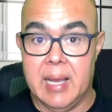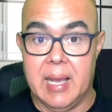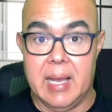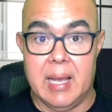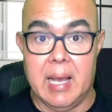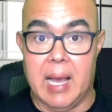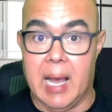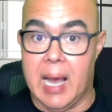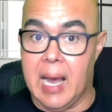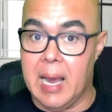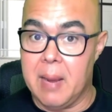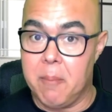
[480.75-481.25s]

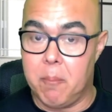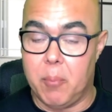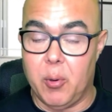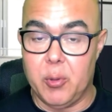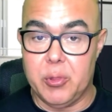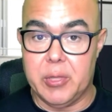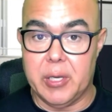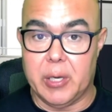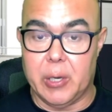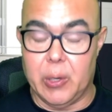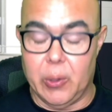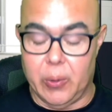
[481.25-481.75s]
I put
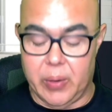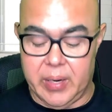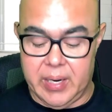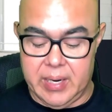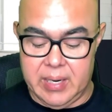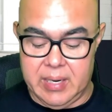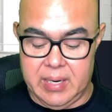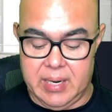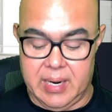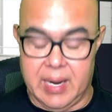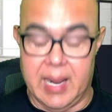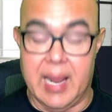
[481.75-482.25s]
the code
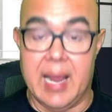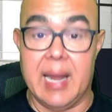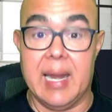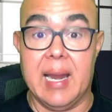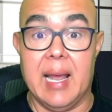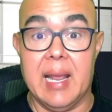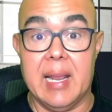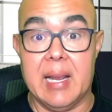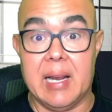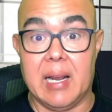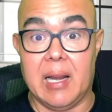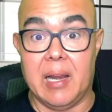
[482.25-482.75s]
in and
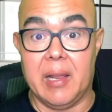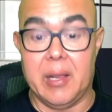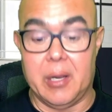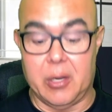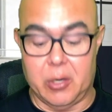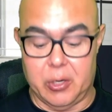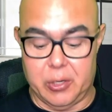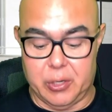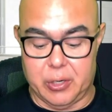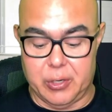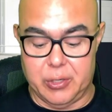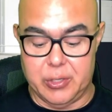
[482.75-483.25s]
I click
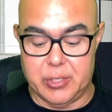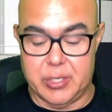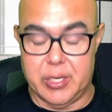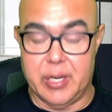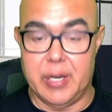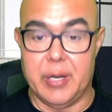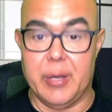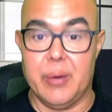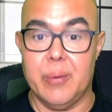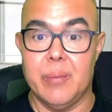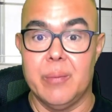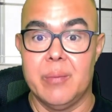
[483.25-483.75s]
on
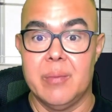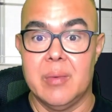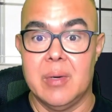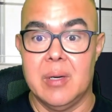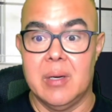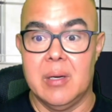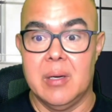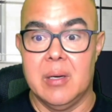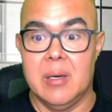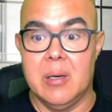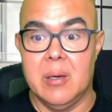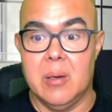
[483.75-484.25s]
continue.
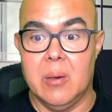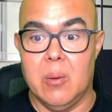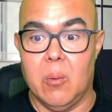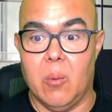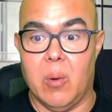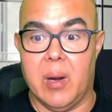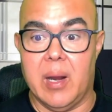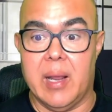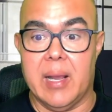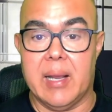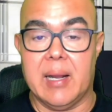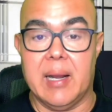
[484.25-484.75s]

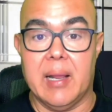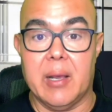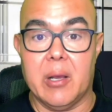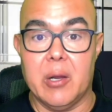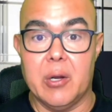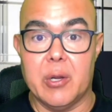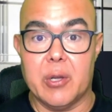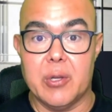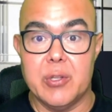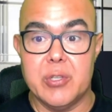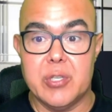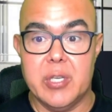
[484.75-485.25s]
When I click
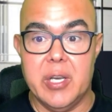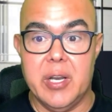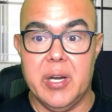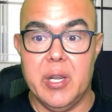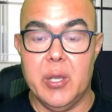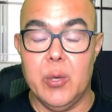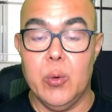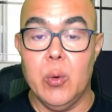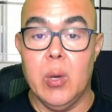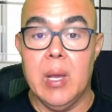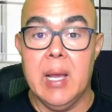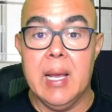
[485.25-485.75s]
on
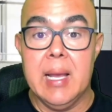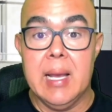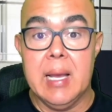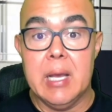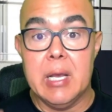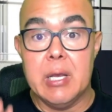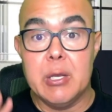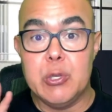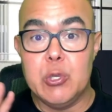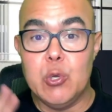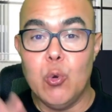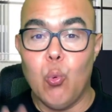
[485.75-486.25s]
continue,
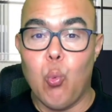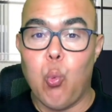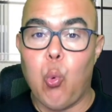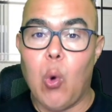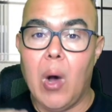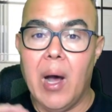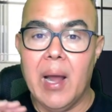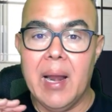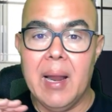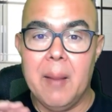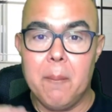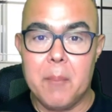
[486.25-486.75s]
you
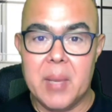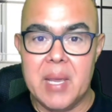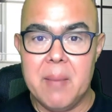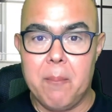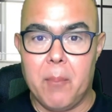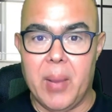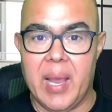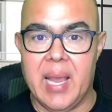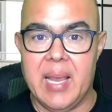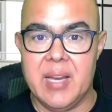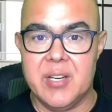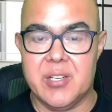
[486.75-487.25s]
wanna be
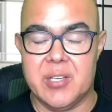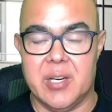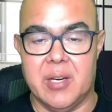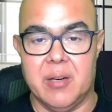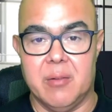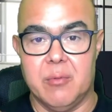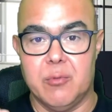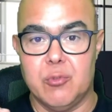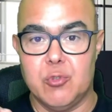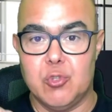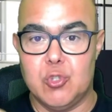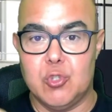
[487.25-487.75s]

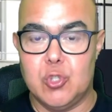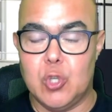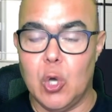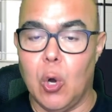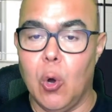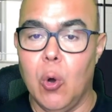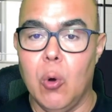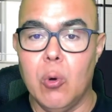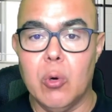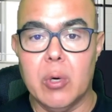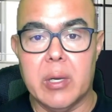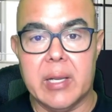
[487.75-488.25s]
patient.
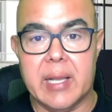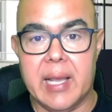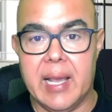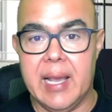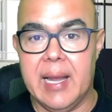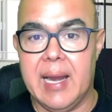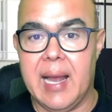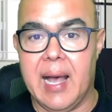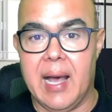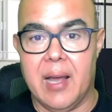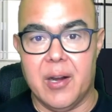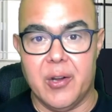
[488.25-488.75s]
Don't
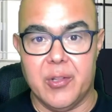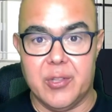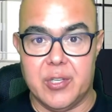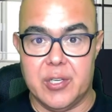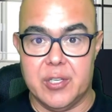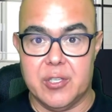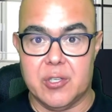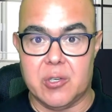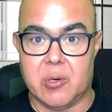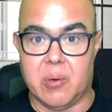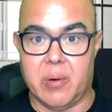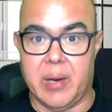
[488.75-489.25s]
get out of
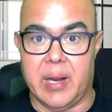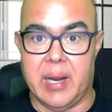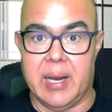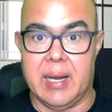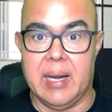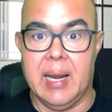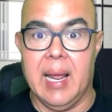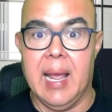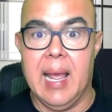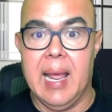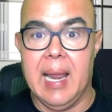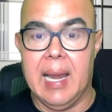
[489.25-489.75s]
this
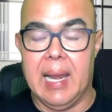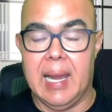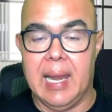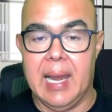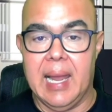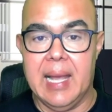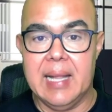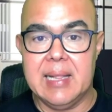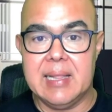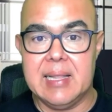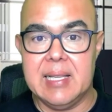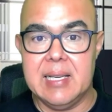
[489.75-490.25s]
screen.
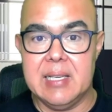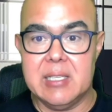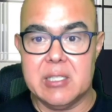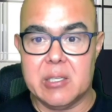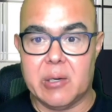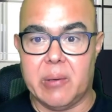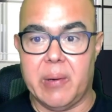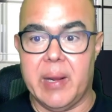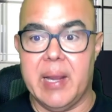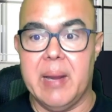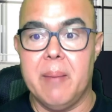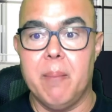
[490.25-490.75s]
Let this
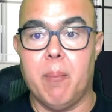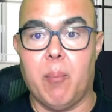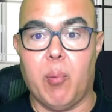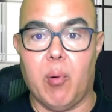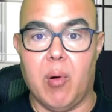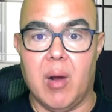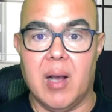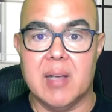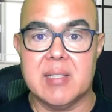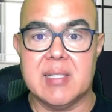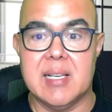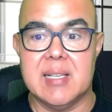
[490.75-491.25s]
screen
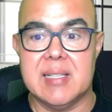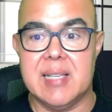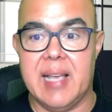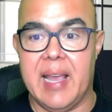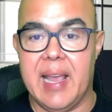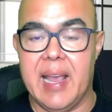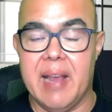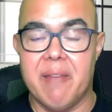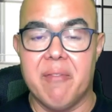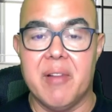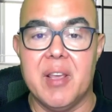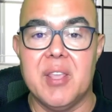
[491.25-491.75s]
process
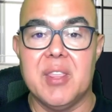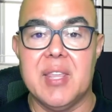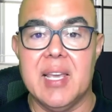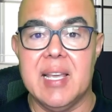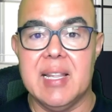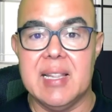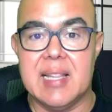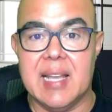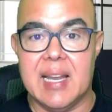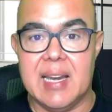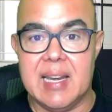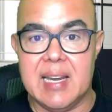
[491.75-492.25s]

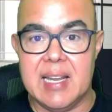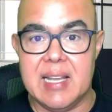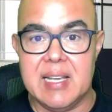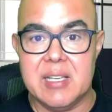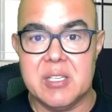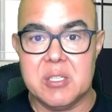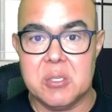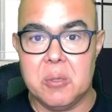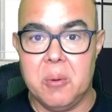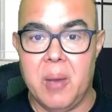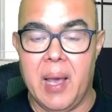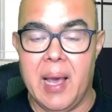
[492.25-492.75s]
everything that needs
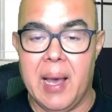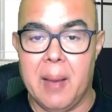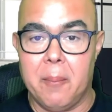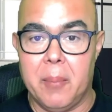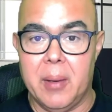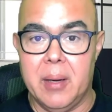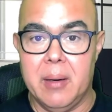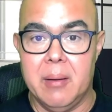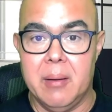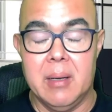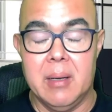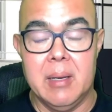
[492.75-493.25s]
to
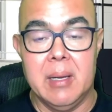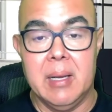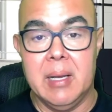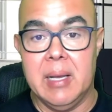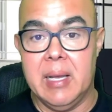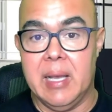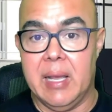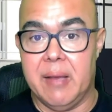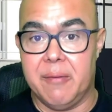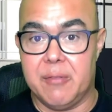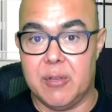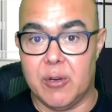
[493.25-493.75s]
happen.
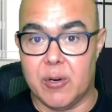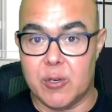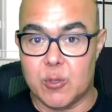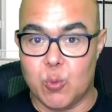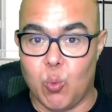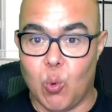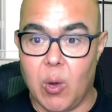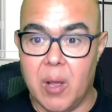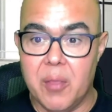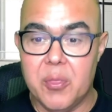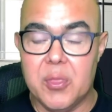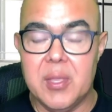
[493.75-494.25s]
If there is
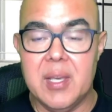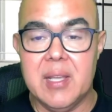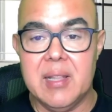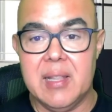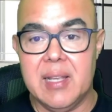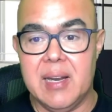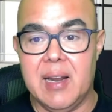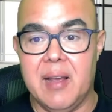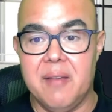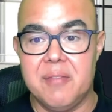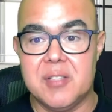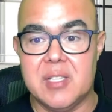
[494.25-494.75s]
one thing
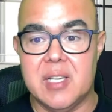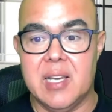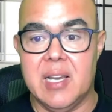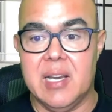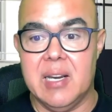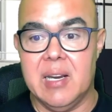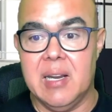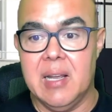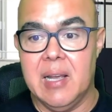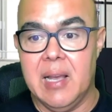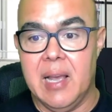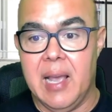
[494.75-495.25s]
that I've
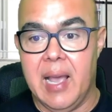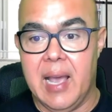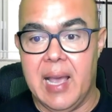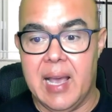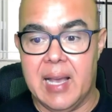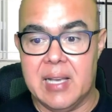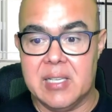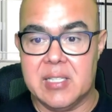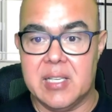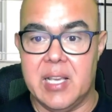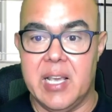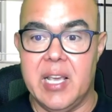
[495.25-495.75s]
seen
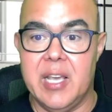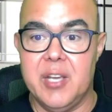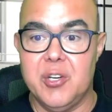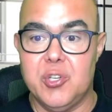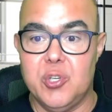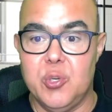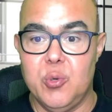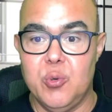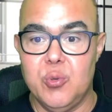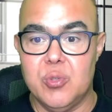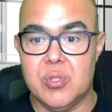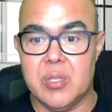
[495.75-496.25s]
as
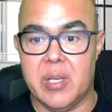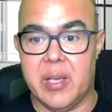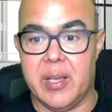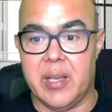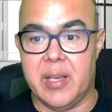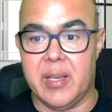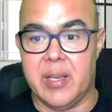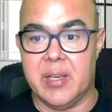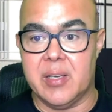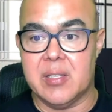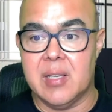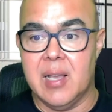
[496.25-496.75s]
issues,
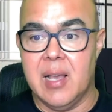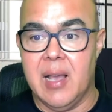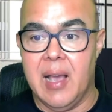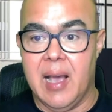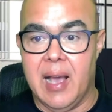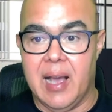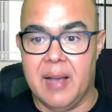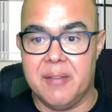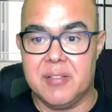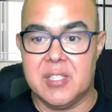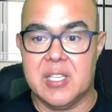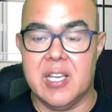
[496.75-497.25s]
is
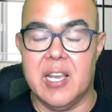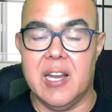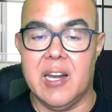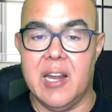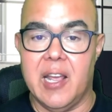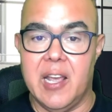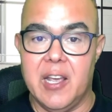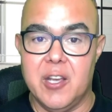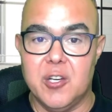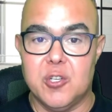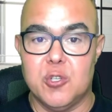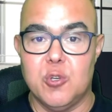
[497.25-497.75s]
I've
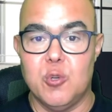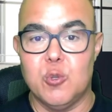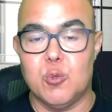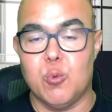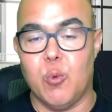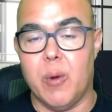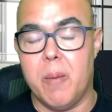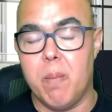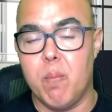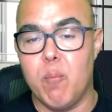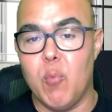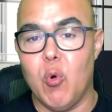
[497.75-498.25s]
seen issues
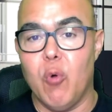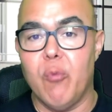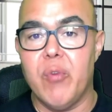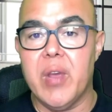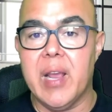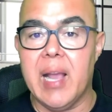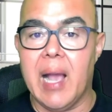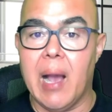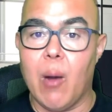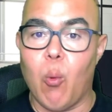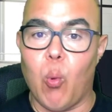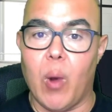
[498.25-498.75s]
with
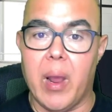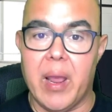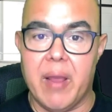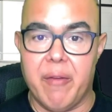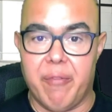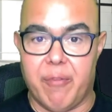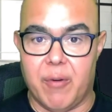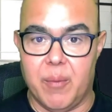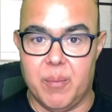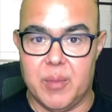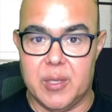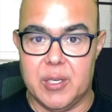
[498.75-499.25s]
moving away
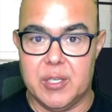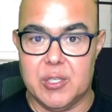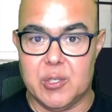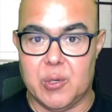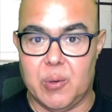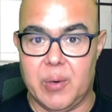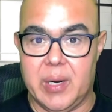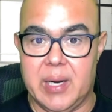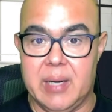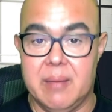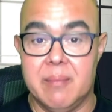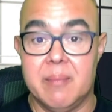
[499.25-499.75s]
from this
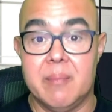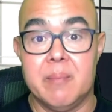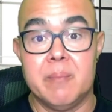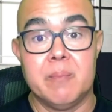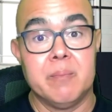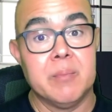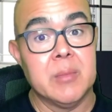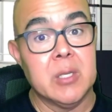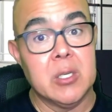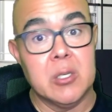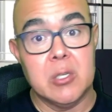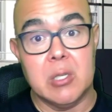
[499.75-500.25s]
screen.
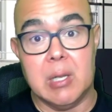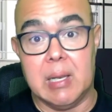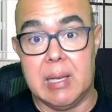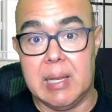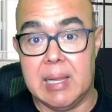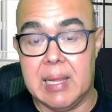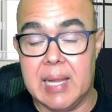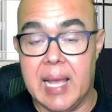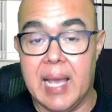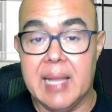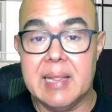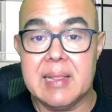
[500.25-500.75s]

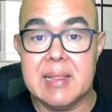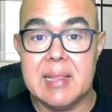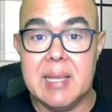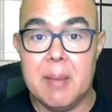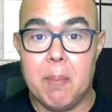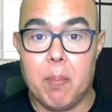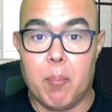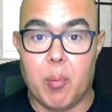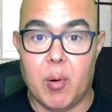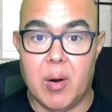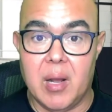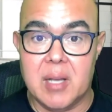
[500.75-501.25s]
Let the
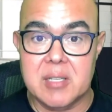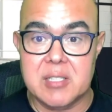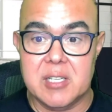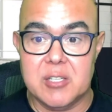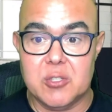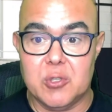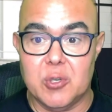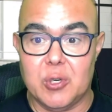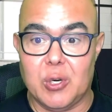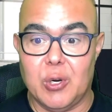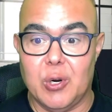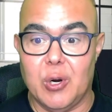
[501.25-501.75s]
process
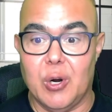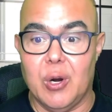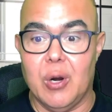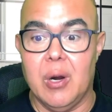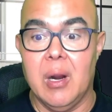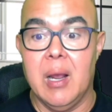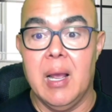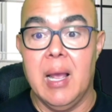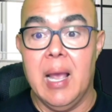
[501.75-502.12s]
occur.